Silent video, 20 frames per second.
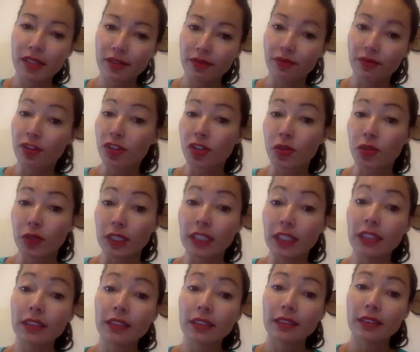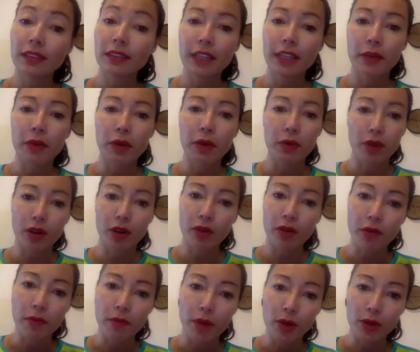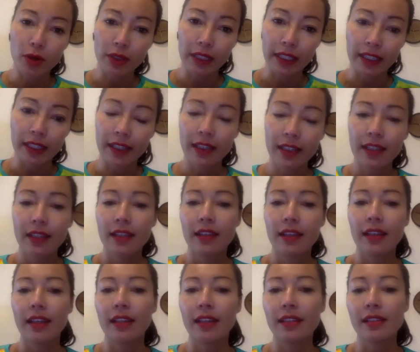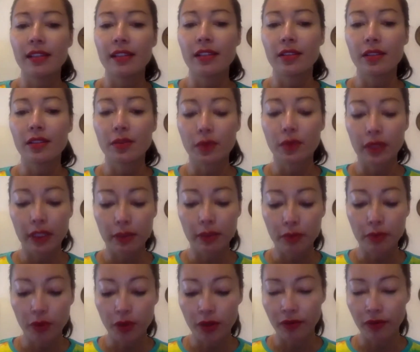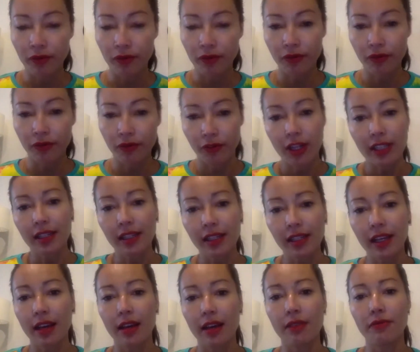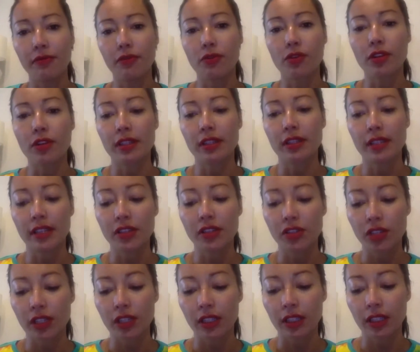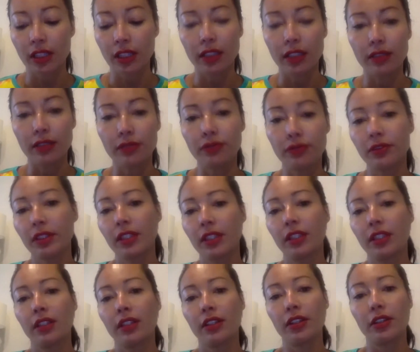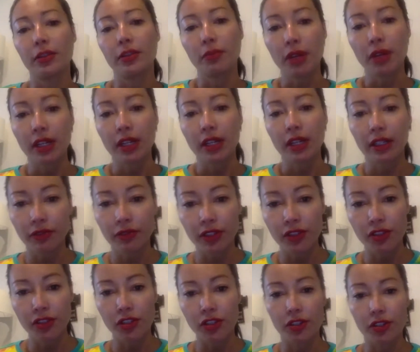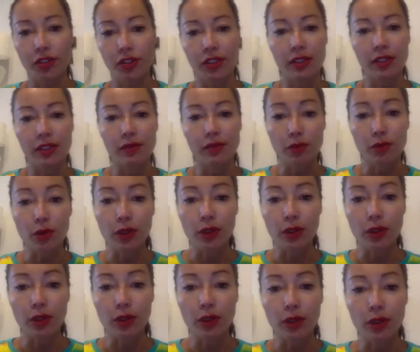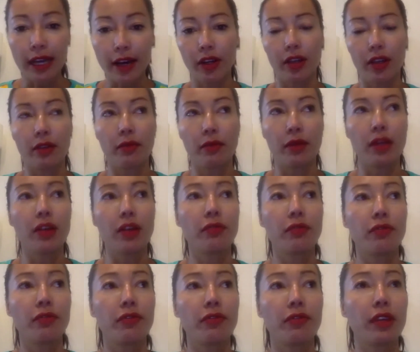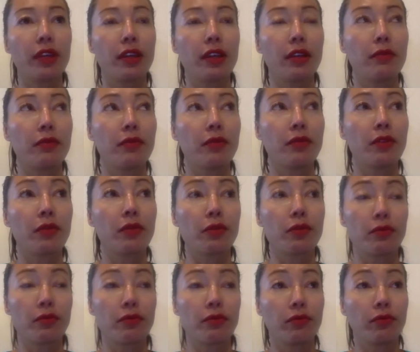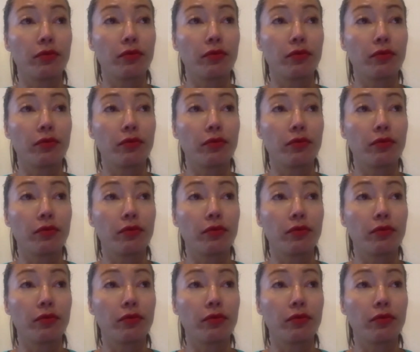virtual and we work remotely. And so it's really important for us to have organization of, product features and rollout of the